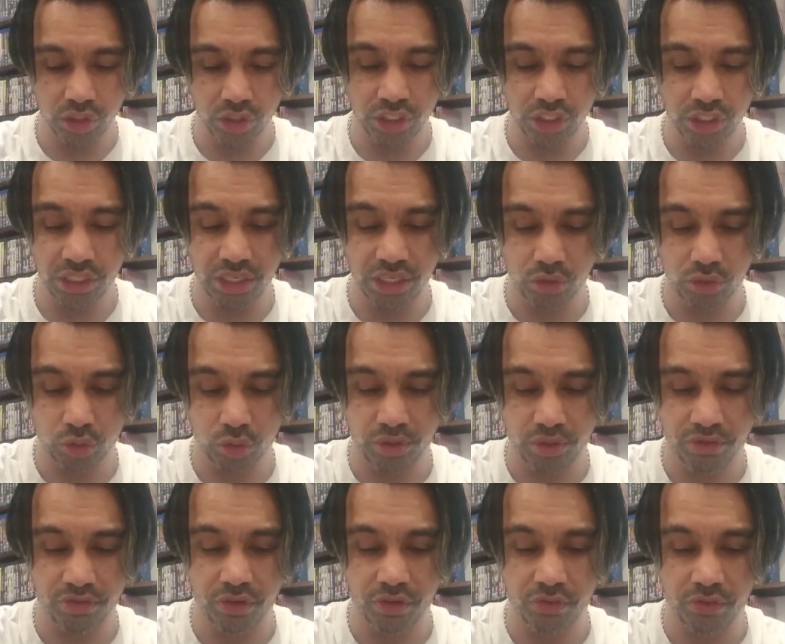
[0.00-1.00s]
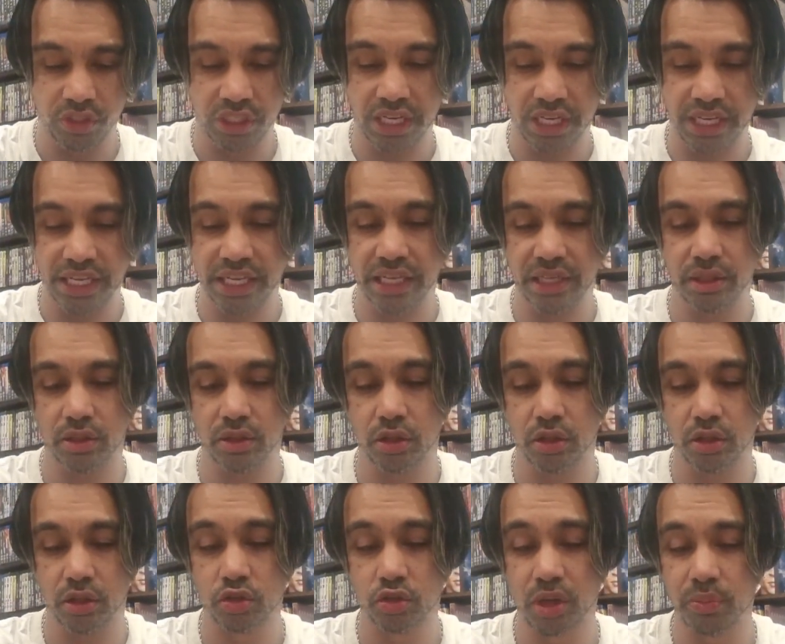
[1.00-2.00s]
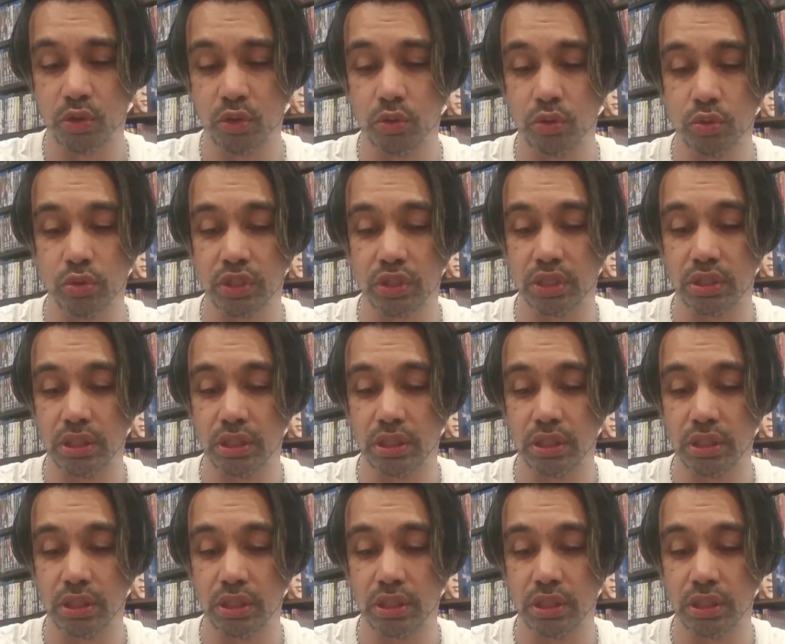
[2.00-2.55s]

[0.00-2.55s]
she deals with obviously troubled